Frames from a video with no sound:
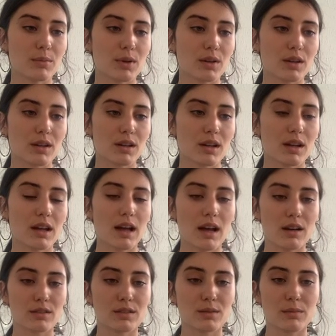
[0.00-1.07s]
book,
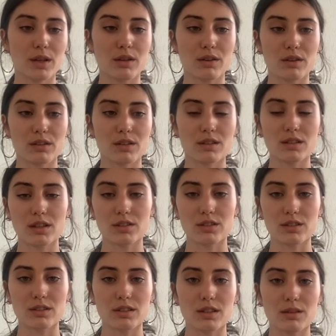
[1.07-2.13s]
How to Make Good
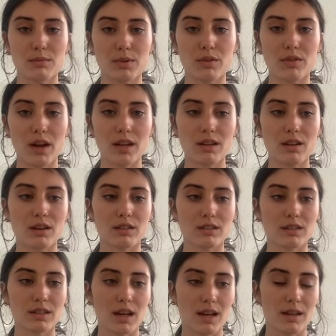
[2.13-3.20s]
Decisions and Be Right All the
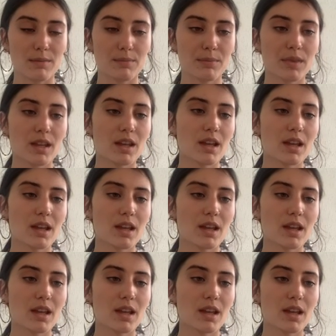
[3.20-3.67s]
Time,